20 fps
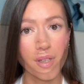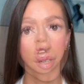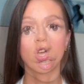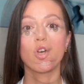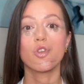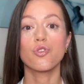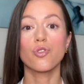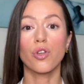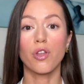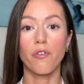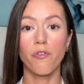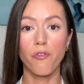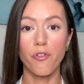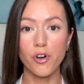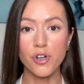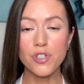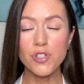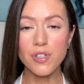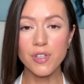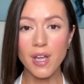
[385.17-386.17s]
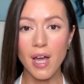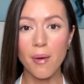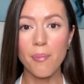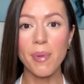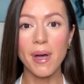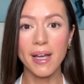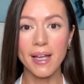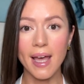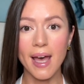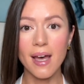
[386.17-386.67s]
So the first step,
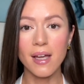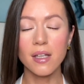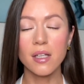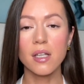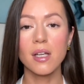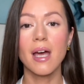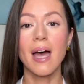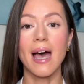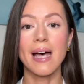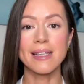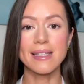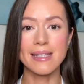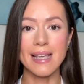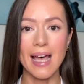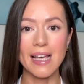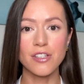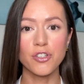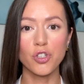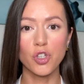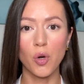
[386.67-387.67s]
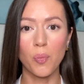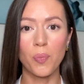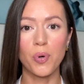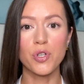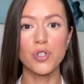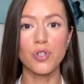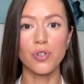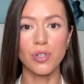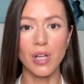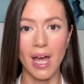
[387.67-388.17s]
again, assess your
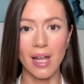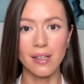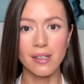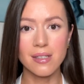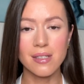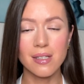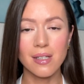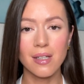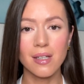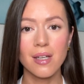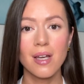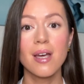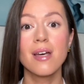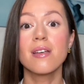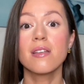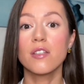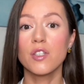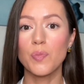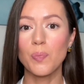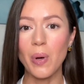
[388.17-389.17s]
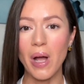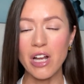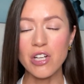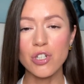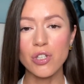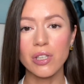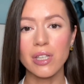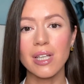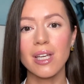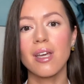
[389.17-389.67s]
personality,
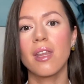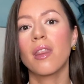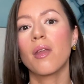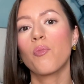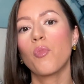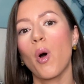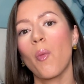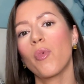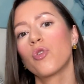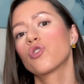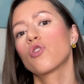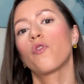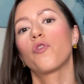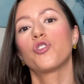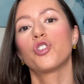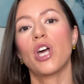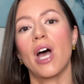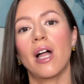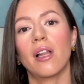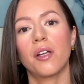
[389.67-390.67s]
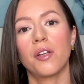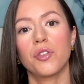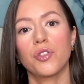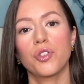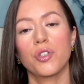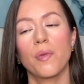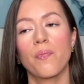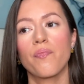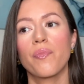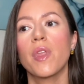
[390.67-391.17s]
especially in the moments of
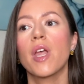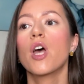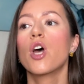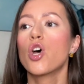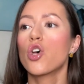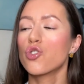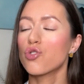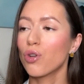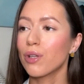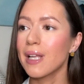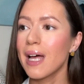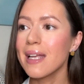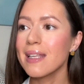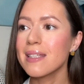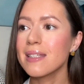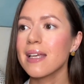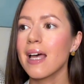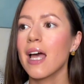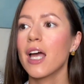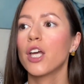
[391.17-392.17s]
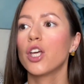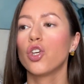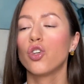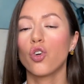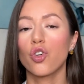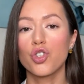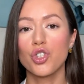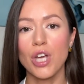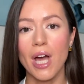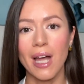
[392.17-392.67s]
challenge. So let's say
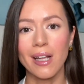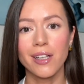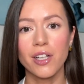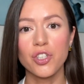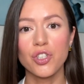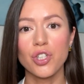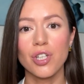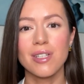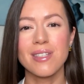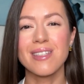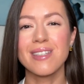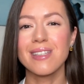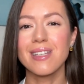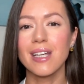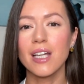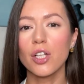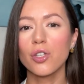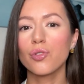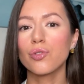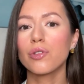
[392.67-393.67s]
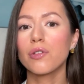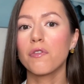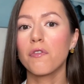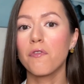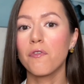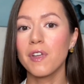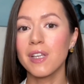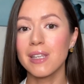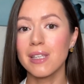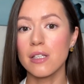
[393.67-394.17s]
your challenge is sticking to the
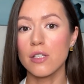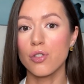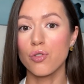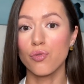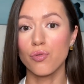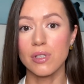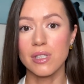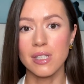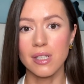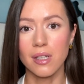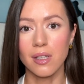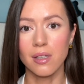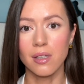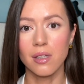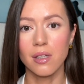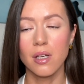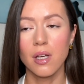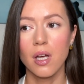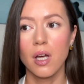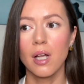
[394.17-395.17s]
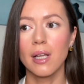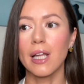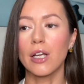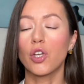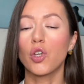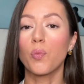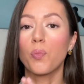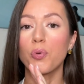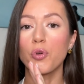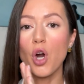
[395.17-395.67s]
fitness routine.
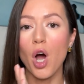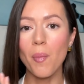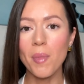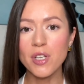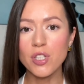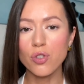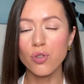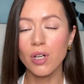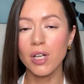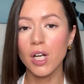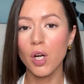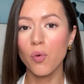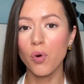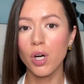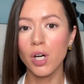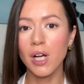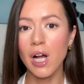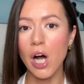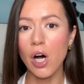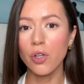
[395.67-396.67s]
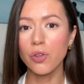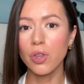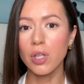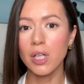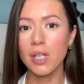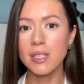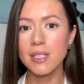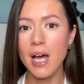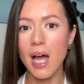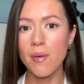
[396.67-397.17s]
Like you promised you're gonna work out
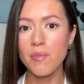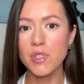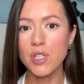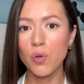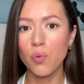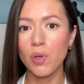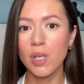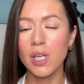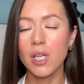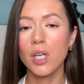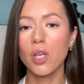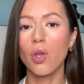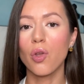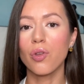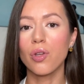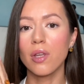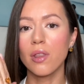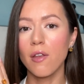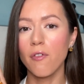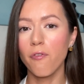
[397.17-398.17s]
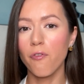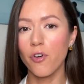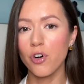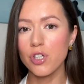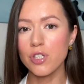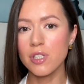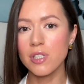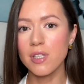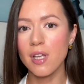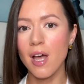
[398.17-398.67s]
3 times a week. You did the
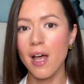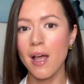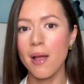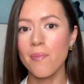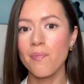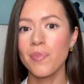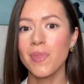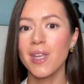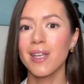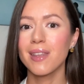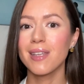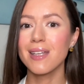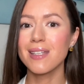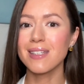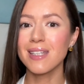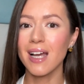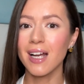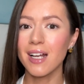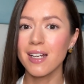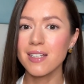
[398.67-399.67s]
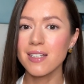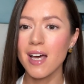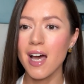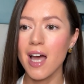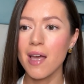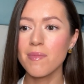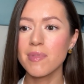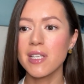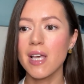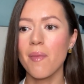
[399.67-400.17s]
first time, the second
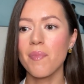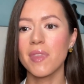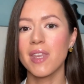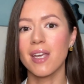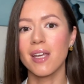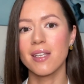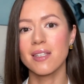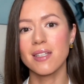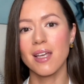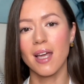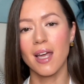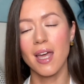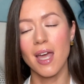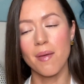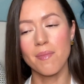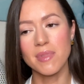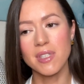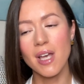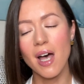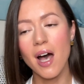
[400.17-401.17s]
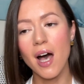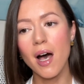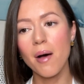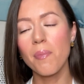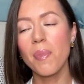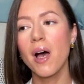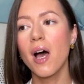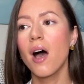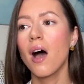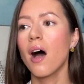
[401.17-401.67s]
time something came up.
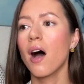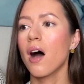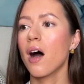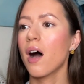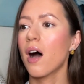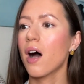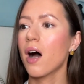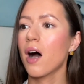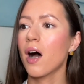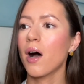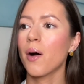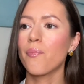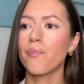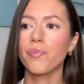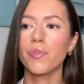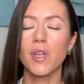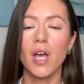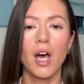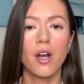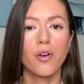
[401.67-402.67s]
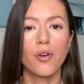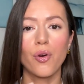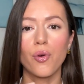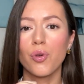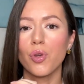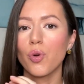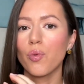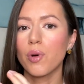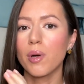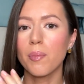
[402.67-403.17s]
I don't know,
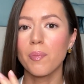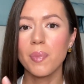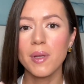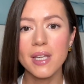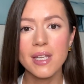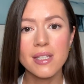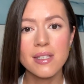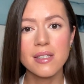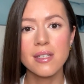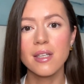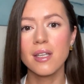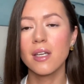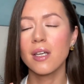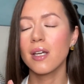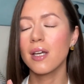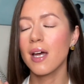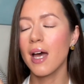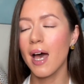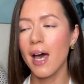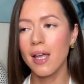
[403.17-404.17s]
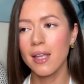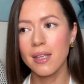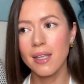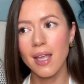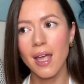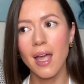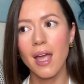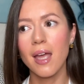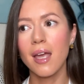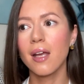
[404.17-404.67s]
you were busy,
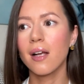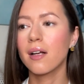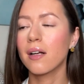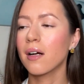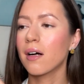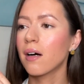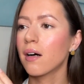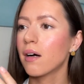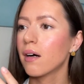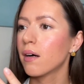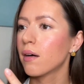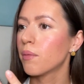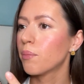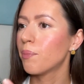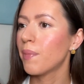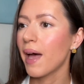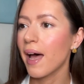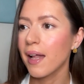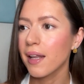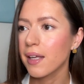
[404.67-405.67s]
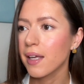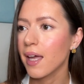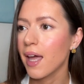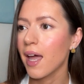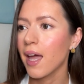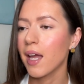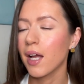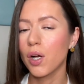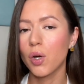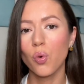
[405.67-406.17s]
headache, belly
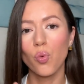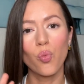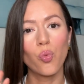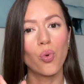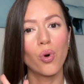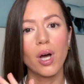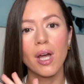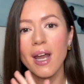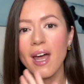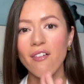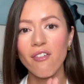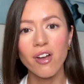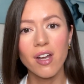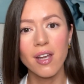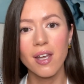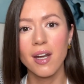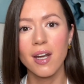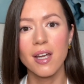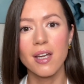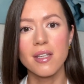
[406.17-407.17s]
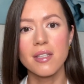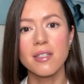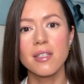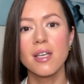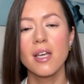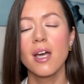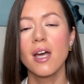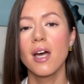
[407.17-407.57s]
ache, whatever it is.